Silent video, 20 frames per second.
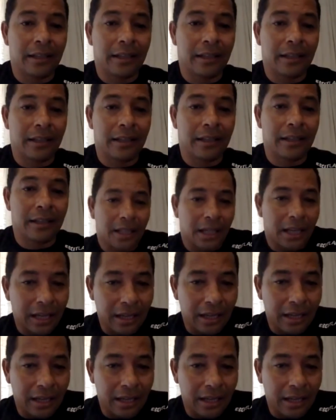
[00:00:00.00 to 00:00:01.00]

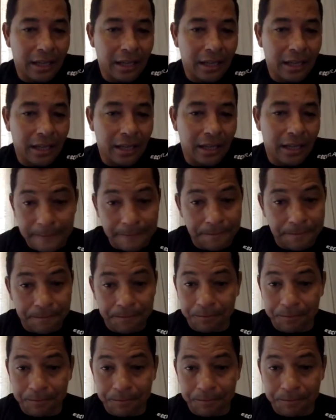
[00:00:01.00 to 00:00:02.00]
lifestyle,
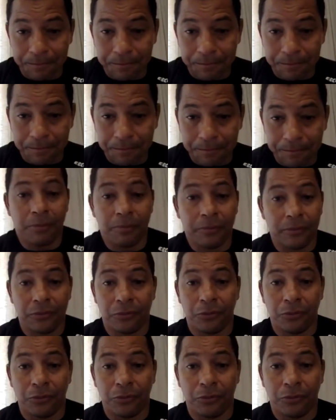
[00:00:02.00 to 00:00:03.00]
and enjoy
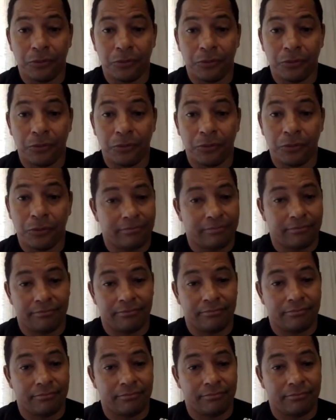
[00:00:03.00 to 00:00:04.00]
football,
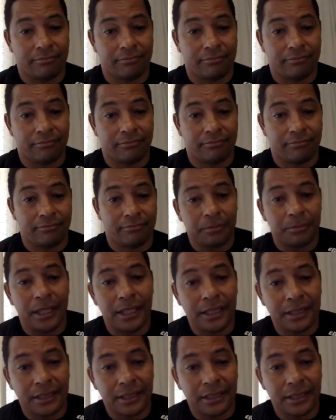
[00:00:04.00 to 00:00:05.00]
you know,
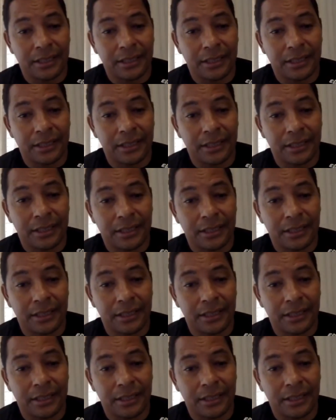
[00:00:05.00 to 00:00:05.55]
basically.